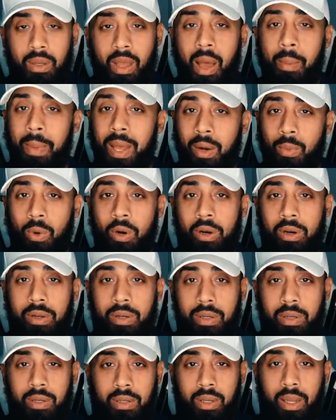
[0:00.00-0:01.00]
I'm Edward,
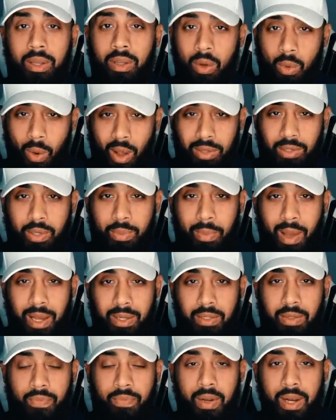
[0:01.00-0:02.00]
and you're watching
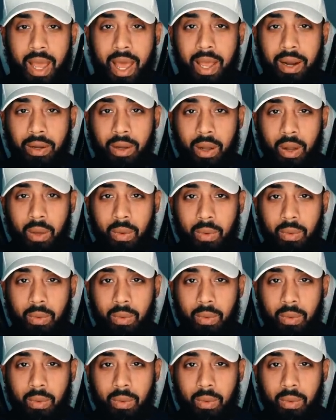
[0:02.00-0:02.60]
Boxing Fanatico.